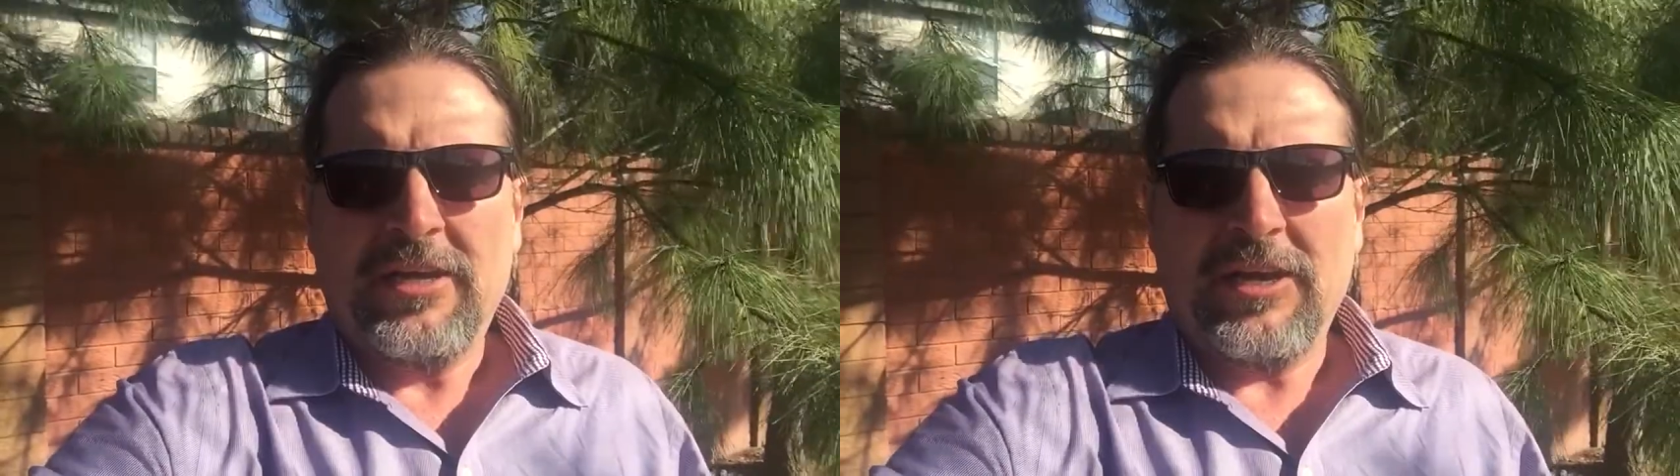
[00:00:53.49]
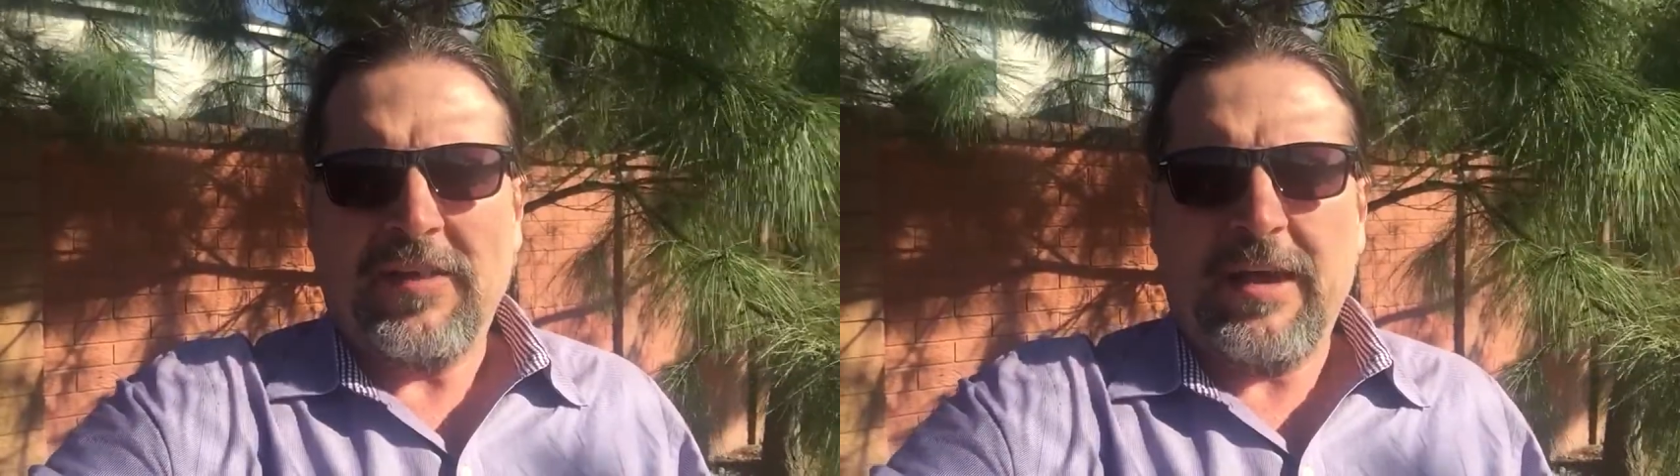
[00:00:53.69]

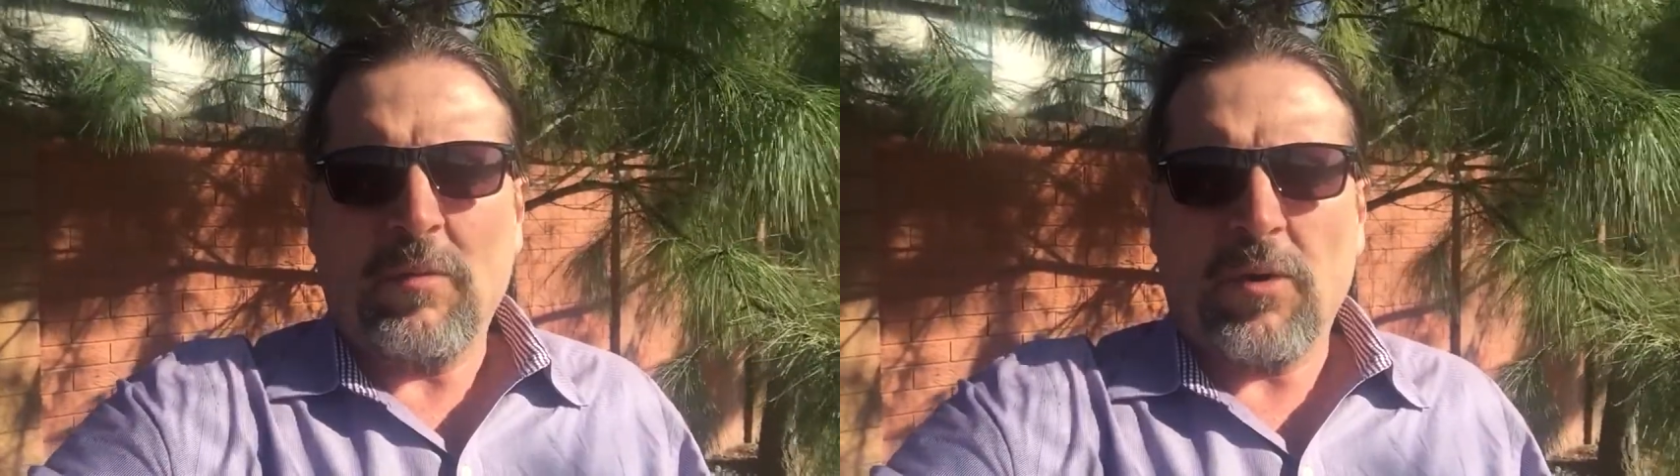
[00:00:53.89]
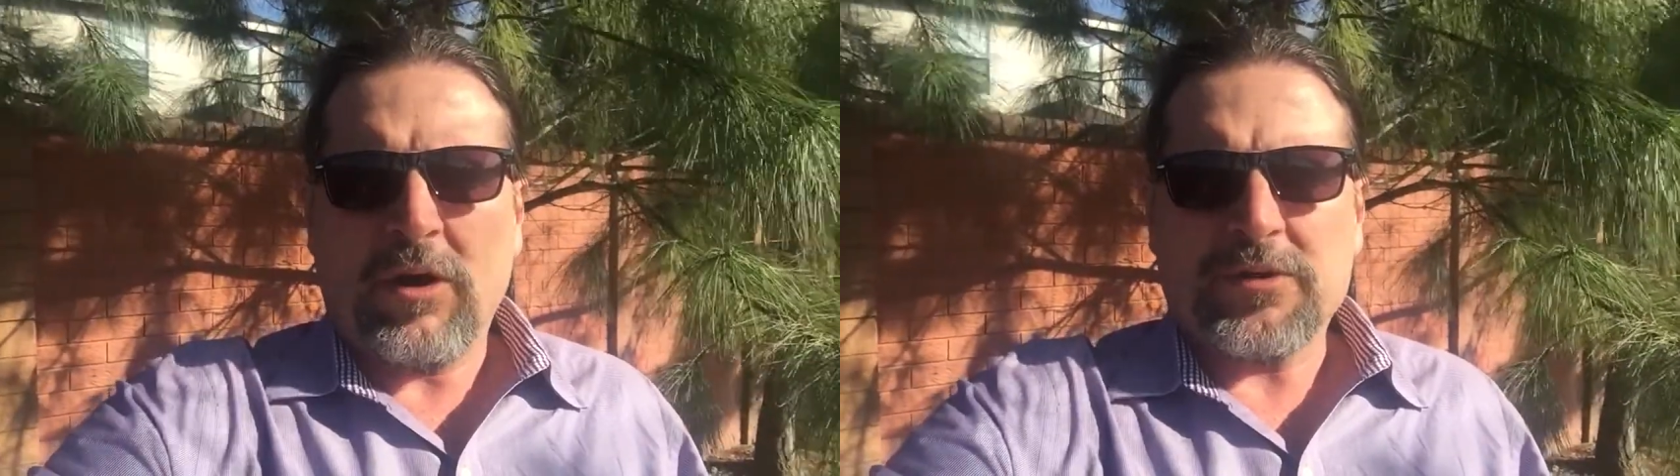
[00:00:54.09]
You know, that
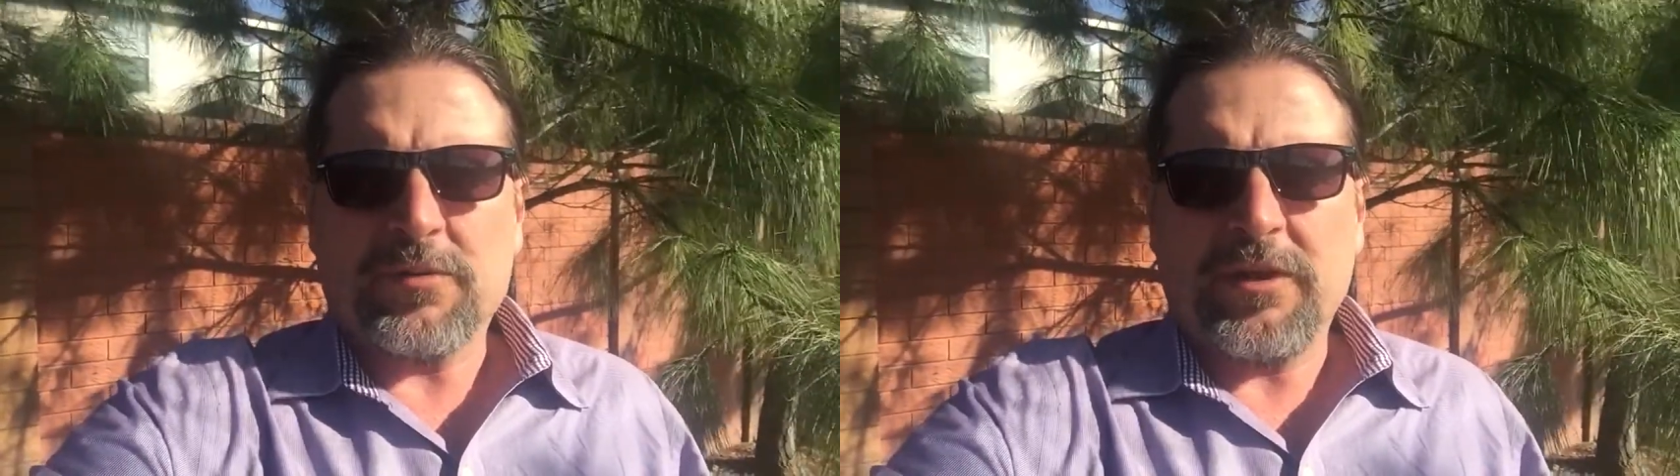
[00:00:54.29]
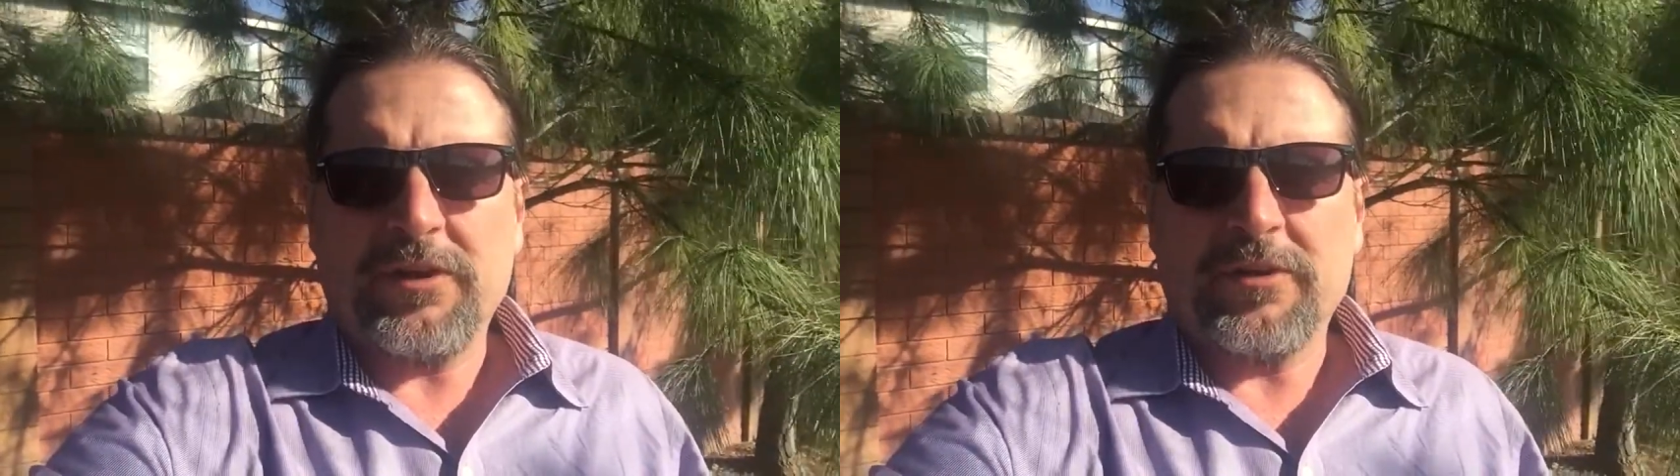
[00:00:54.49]

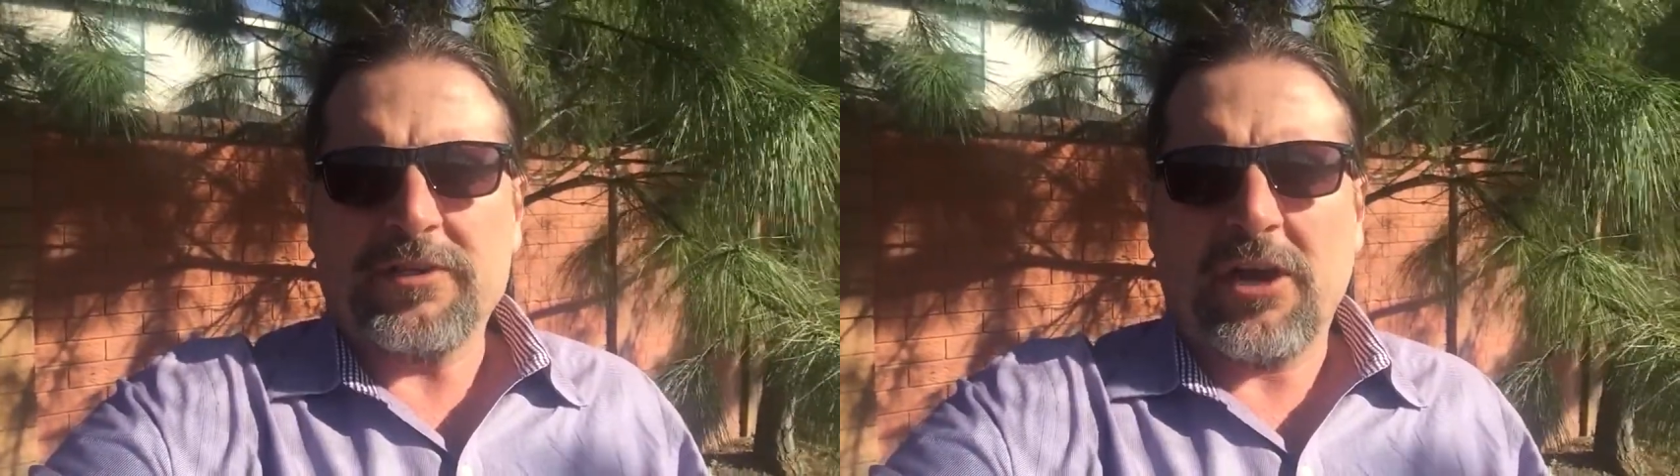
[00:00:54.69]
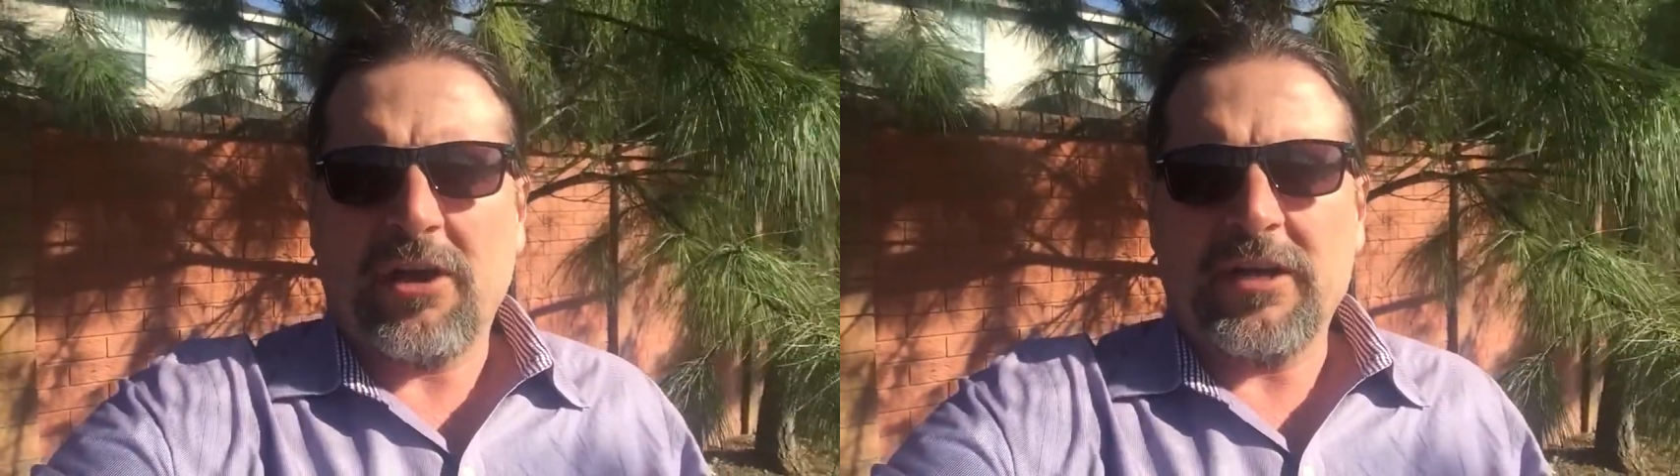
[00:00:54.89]
works whether you're
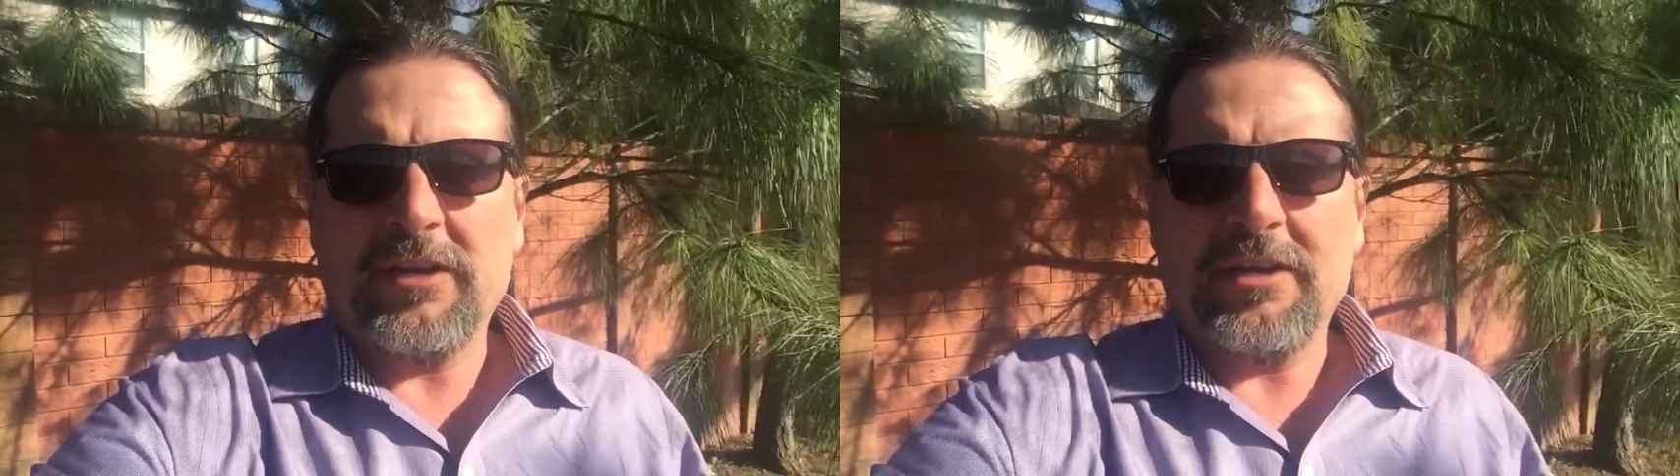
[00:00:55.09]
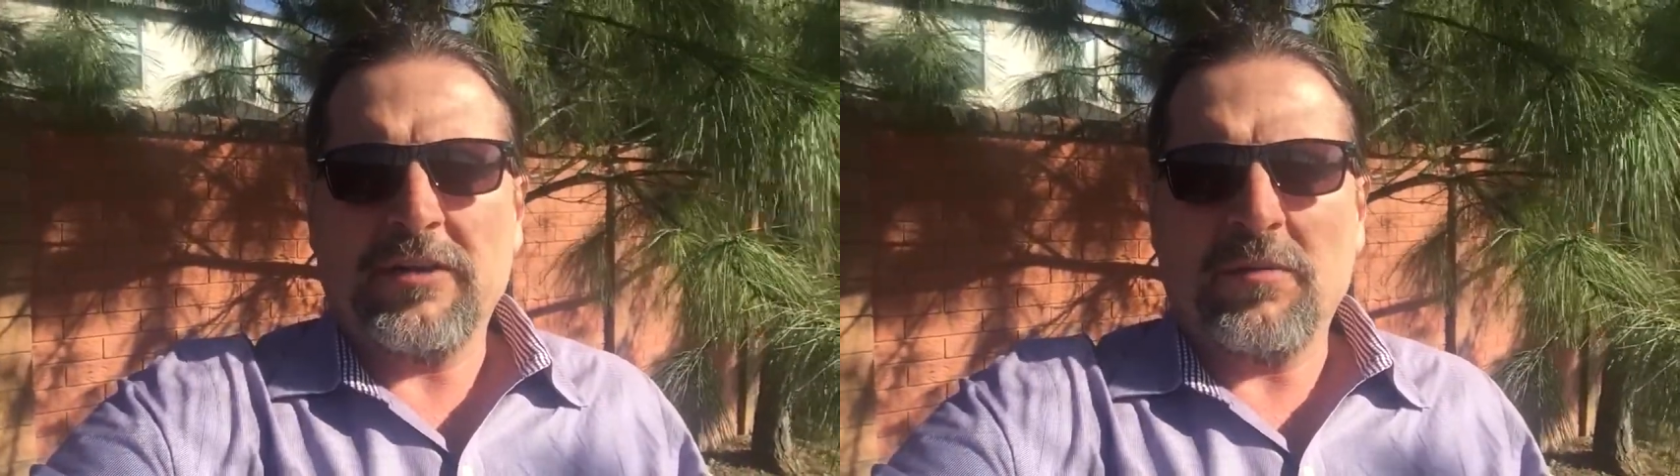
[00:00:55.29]
talking to